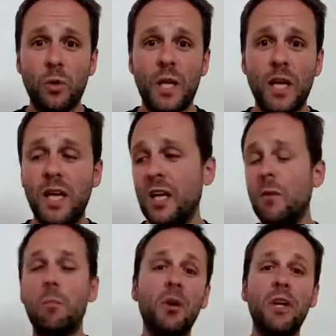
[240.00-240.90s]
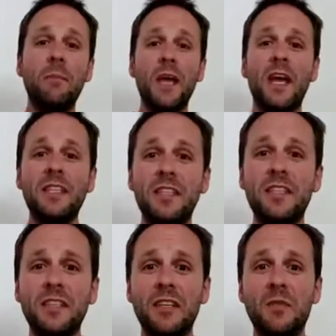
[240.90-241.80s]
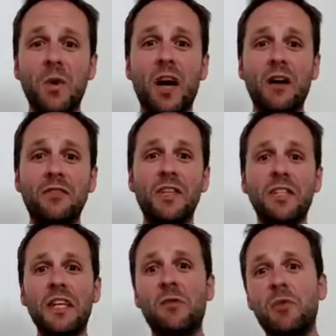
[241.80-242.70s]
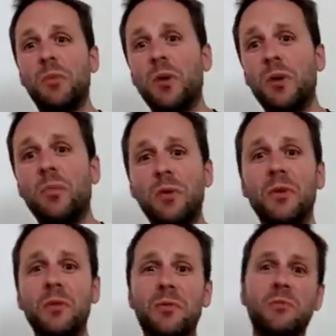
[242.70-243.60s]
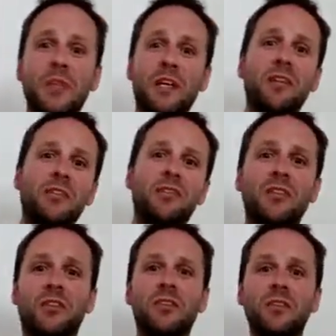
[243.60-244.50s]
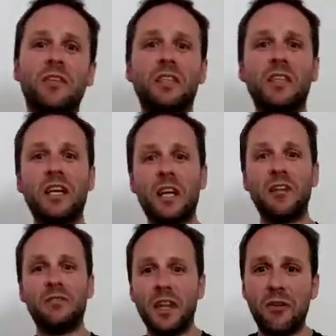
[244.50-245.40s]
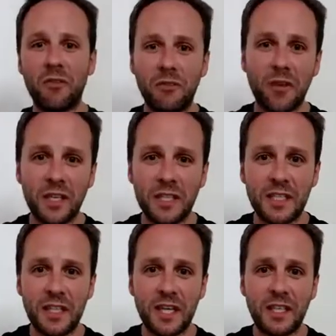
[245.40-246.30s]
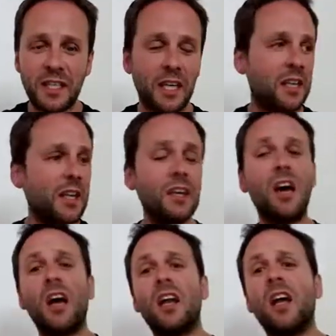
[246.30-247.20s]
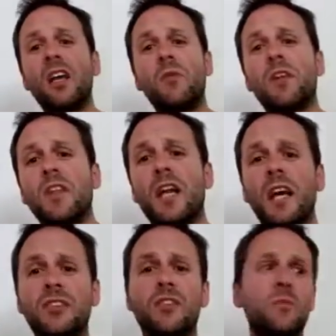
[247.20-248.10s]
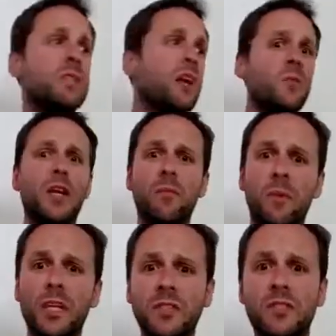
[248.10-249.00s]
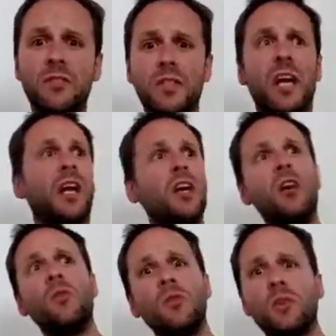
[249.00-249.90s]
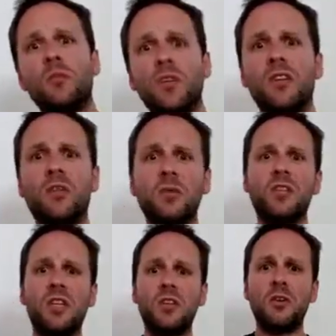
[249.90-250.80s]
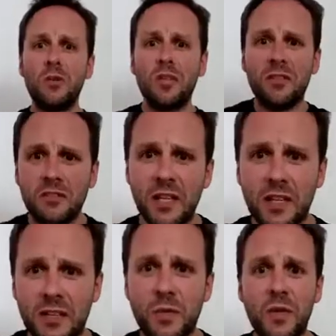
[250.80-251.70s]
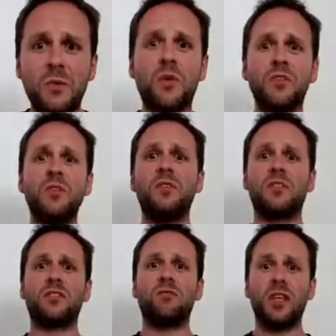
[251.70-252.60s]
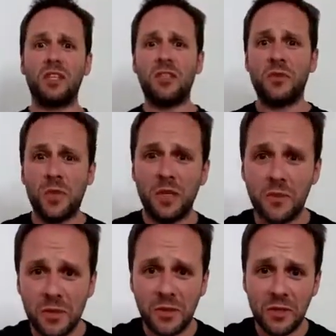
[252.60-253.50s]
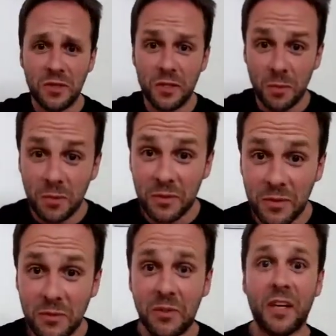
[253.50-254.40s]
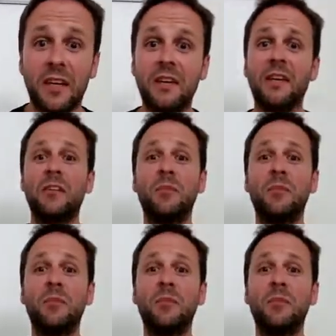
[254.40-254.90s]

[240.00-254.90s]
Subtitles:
Okay? But your mates and what have you, down the pub, who, like, you know, like to have you there on a Friday and Saturday night. They're like, no, you're one of the lads, come down, we'll get pissed and all that. Well, you know, we'll see who can get to 21 units, a race to 21 units. People do that.